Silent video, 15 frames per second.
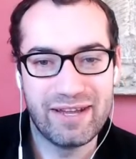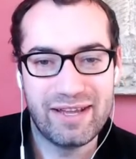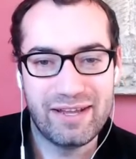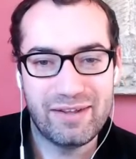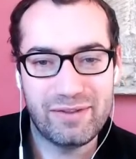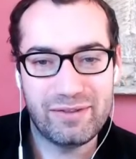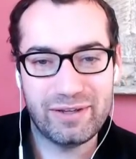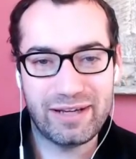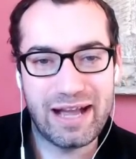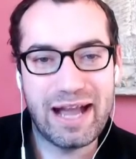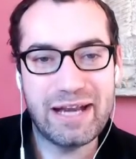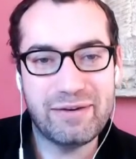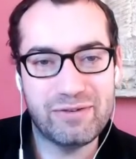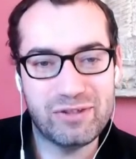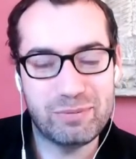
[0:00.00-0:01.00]
the
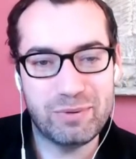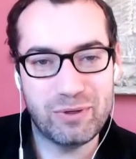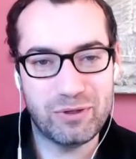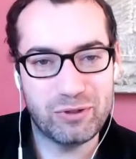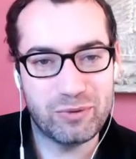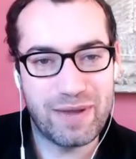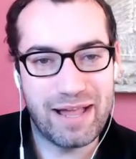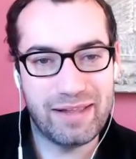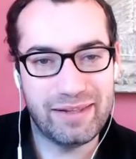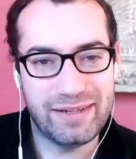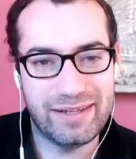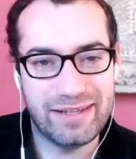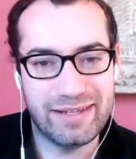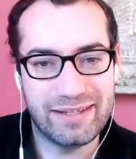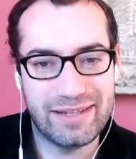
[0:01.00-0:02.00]
kind of
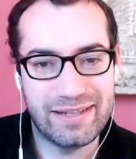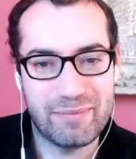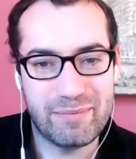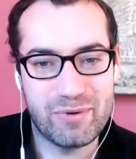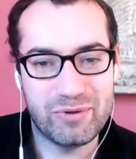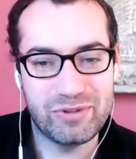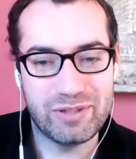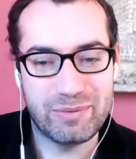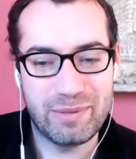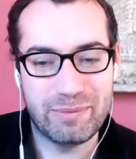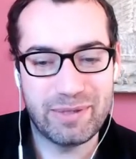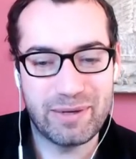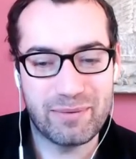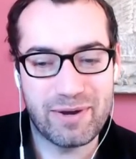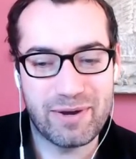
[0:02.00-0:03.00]
spirituality that most of the
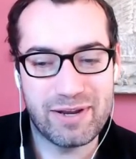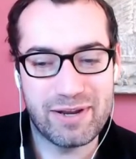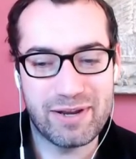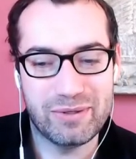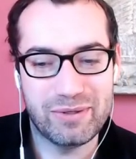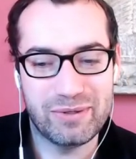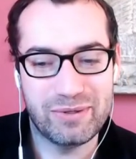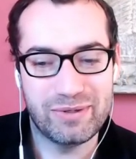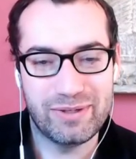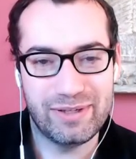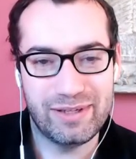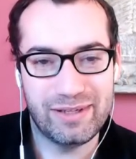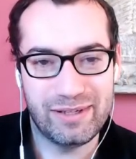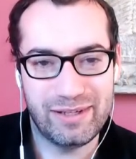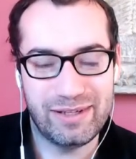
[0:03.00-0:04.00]
people I run into
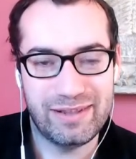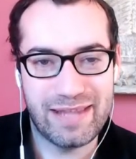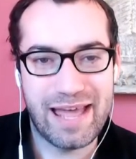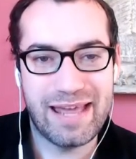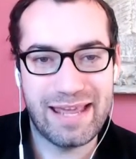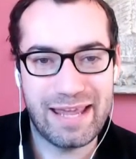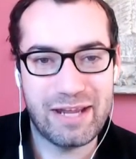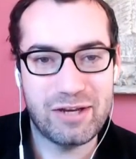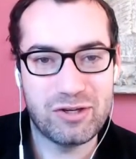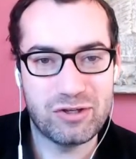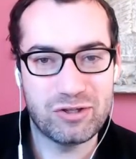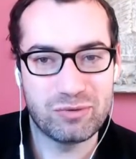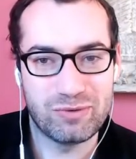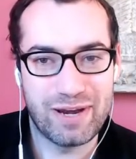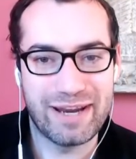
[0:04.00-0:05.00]
in, in that
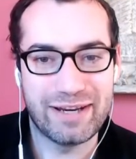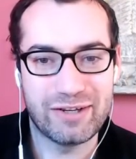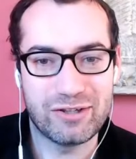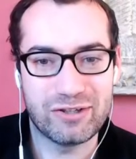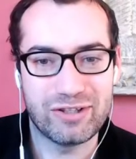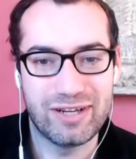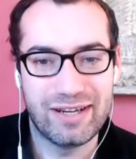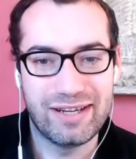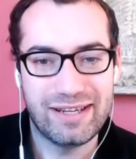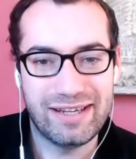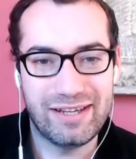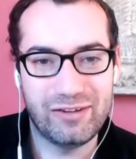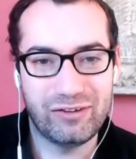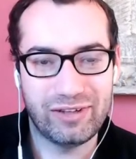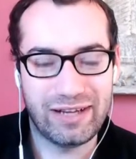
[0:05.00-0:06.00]
age range
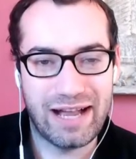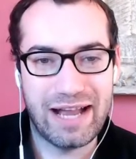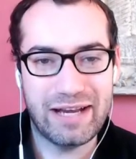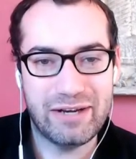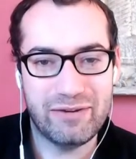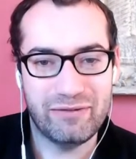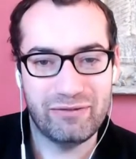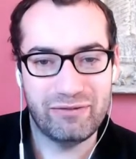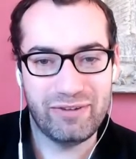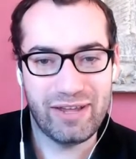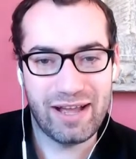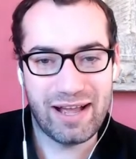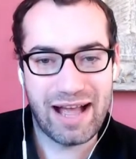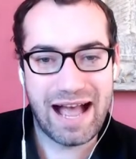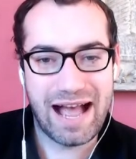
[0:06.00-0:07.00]
is a kind of
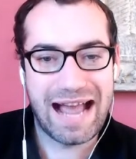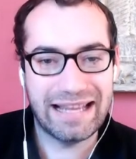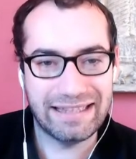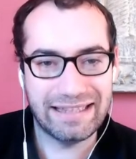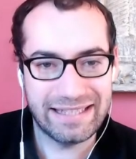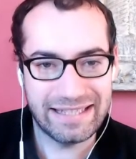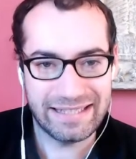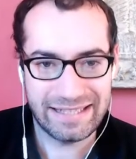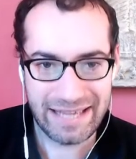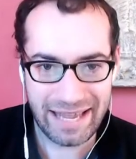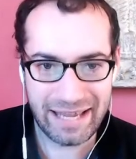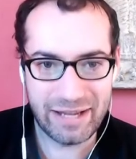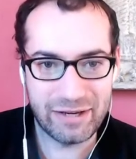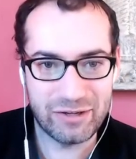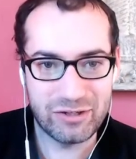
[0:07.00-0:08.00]
highly
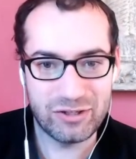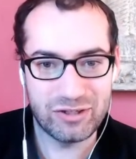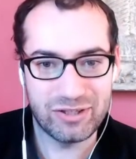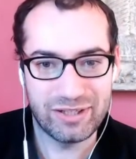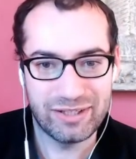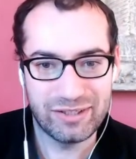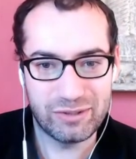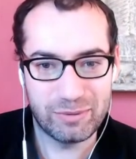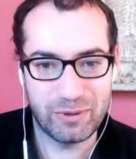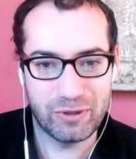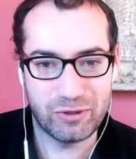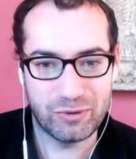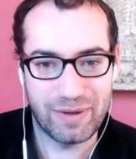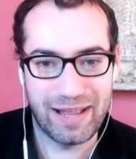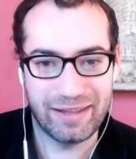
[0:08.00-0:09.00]
engaged
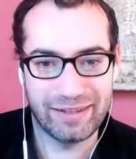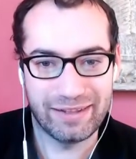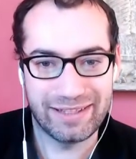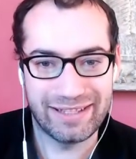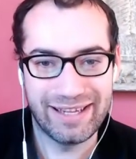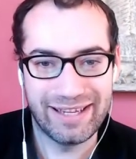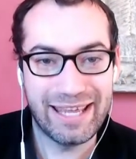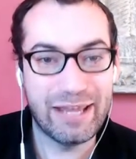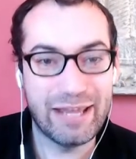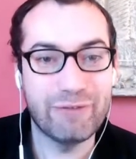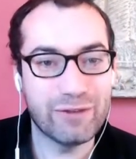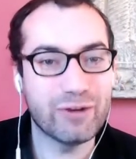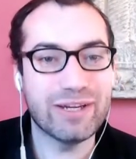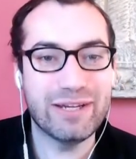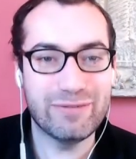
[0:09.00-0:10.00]
spirituality, if
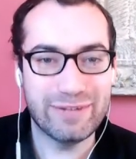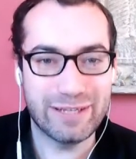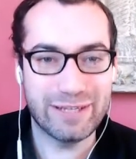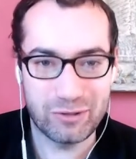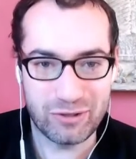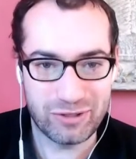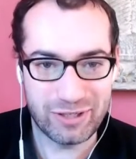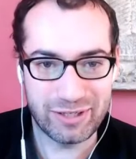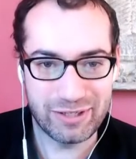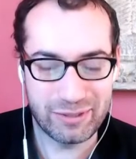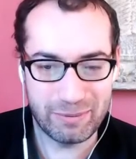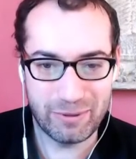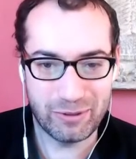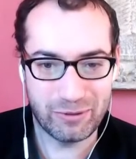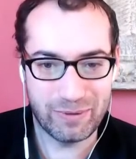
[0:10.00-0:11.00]
they're even interested in
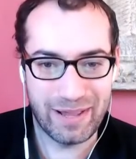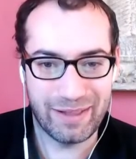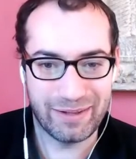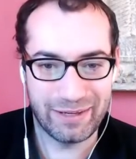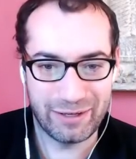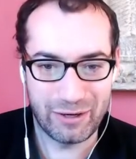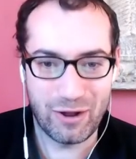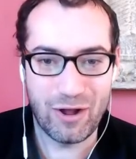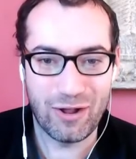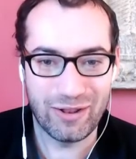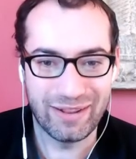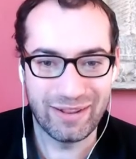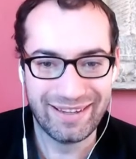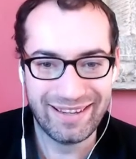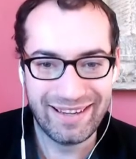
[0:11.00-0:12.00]
spirituality at all.
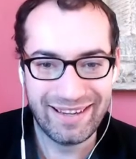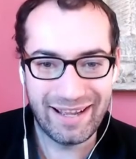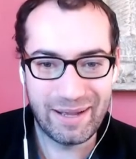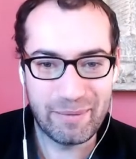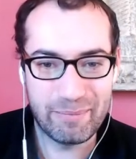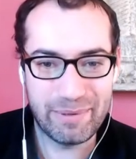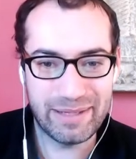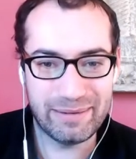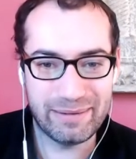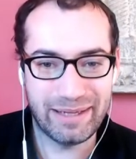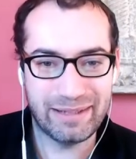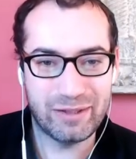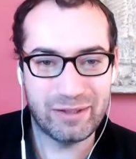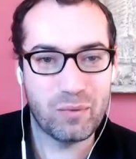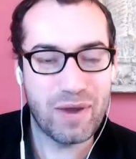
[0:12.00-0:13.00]
Um, but
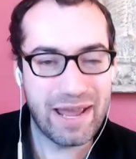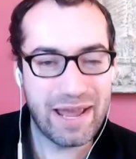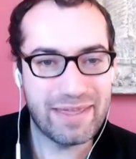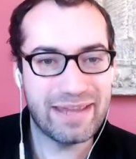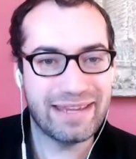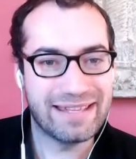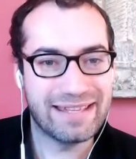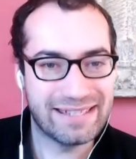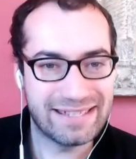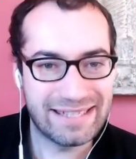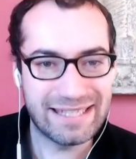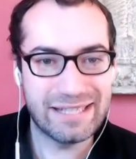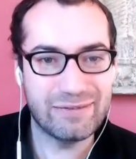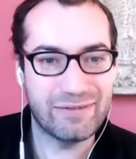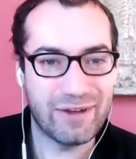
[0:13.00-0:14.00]
like the way they
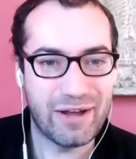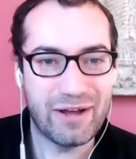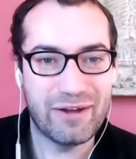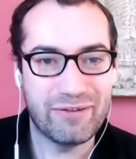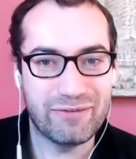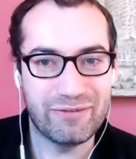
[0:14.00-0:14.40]
conceive of